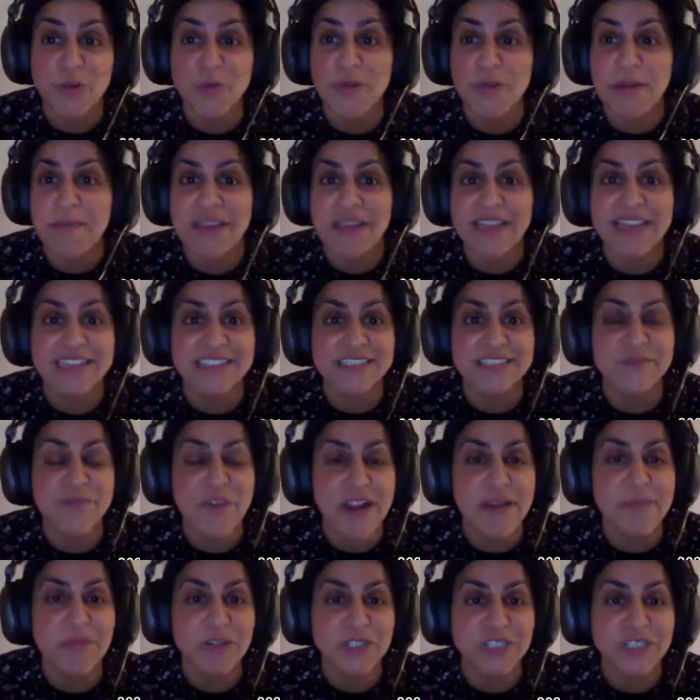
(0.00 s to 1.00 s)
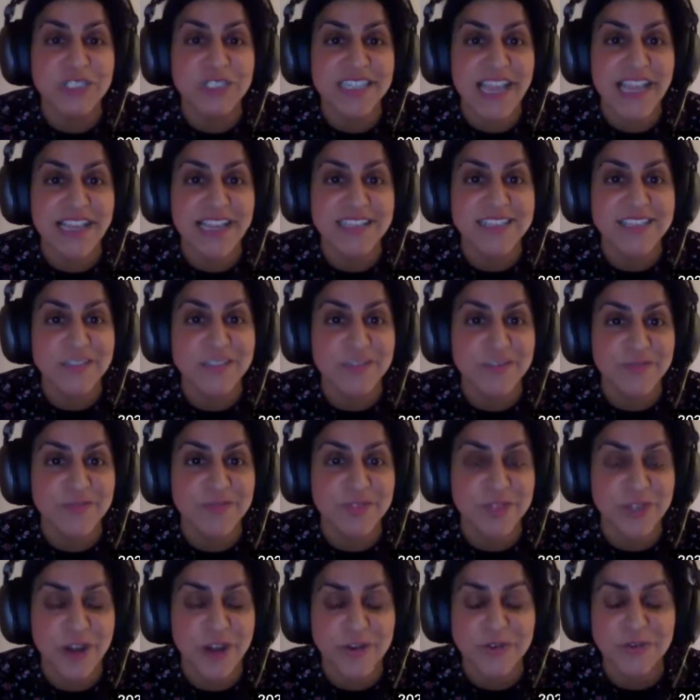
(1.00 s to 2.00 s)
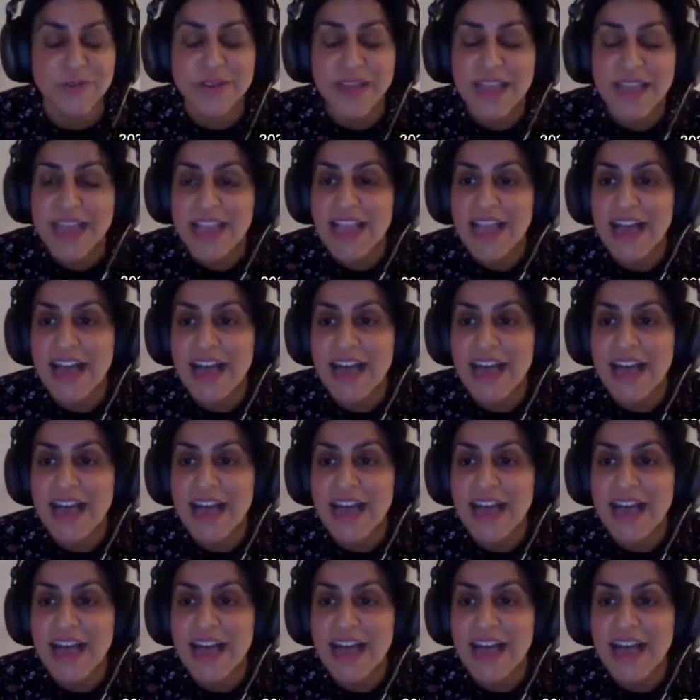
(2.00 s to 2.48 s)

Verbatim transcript: definitely all the women is very much a case of you know